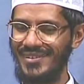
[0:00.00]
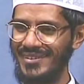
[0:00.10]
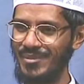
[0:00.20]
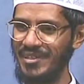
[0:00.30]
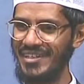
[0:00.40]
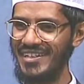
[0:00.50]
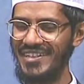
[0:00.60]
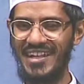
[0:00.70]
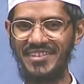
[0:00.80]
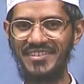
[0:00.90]
The brother has
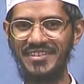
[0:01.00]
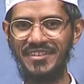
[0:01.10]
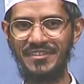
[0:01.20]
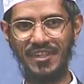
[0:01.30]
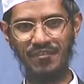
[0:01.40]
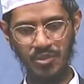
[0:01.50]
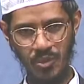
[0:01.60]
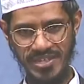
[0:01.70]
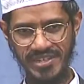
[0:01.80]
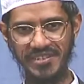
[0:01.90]
asked several
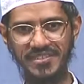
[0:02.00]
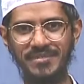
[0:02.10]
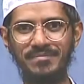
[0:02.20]
questions